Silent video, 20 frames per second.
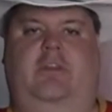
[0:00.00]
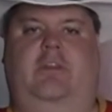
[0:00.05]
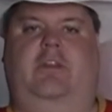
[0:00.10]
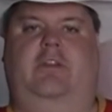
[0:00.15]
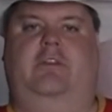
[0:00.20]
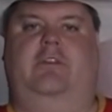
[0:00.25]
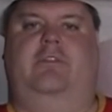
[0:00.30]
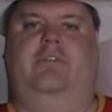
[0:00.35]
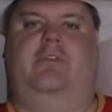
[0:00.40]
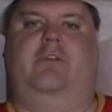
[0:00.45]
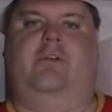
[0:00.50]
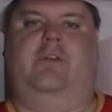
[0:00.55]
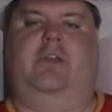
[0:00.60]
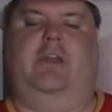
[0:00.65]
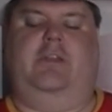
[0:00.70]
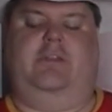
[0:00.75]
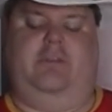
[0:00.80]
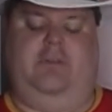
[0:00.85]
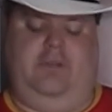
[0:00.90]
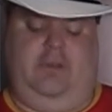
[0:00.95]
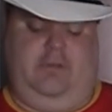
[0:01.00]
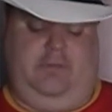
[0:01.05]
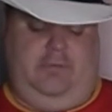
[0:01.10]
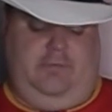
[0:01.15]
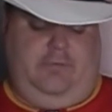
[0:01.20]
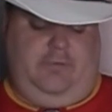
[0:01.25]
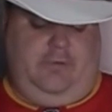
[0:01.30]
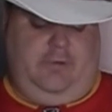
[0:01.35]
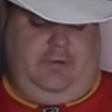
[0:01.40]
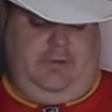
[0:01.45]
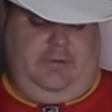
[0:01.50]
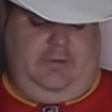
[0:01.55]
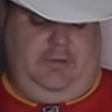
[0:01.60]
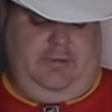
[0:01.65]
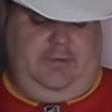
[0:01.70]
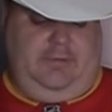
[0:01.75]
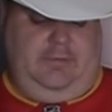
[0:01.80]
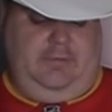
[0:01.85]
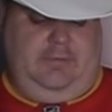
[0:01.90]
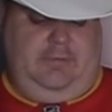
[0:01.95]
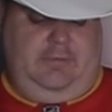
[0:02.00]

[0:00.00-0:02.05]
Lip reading: 1948 to 1949.